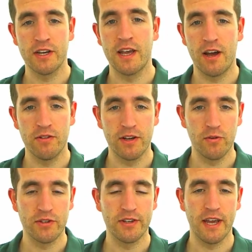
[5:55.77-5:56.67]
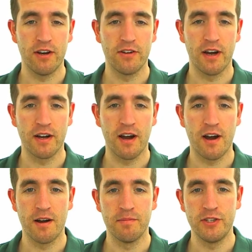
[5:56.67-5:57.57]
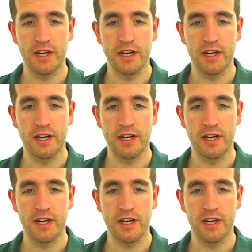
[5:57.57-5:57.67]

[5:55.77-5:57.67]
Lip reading: check out linguisticator.com.